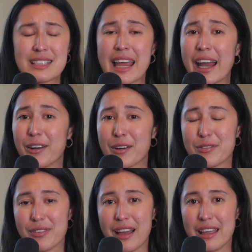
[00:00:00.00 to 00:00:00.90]

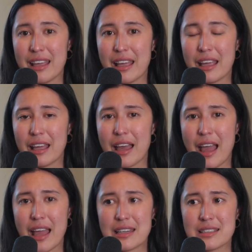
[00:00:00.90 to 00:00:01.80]
terrifying
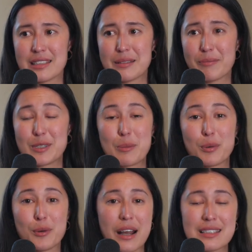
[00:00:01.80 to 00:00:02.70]
and
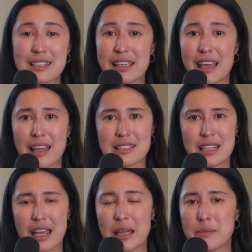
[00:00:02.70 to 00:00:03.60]
depressing at
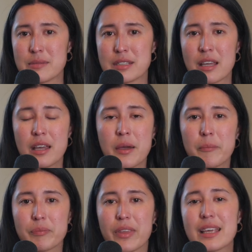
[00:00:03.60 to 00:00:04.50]
times
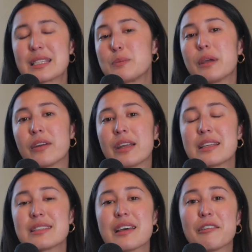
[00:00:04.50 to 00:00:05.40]

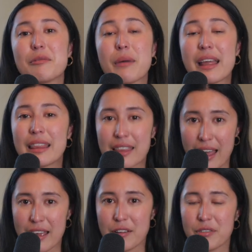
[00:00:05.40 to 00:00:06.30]
experience of my
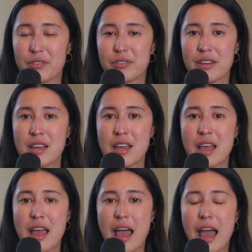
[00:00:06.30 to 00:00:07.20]
life.
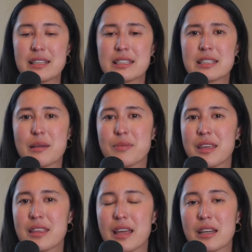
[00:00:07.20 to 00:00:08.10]
And
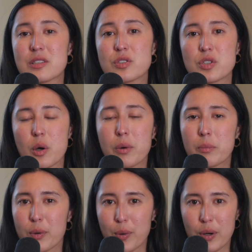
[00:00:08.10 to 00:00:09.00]
something that is so
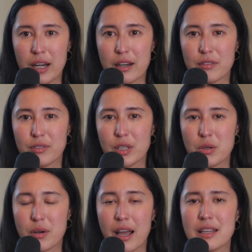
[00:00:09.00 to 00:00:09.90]
important for
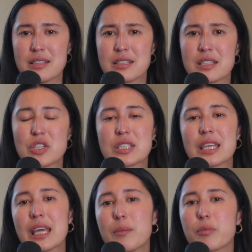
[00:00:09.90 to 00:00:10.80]
you guys to just
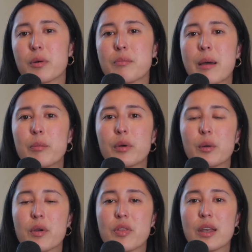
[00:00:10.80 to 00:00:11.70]
keep
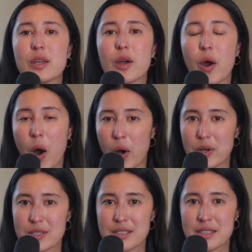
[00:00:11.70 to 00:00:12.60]
remembering within your
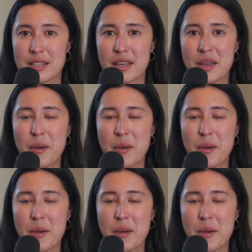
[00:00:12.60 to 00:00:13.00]
hearts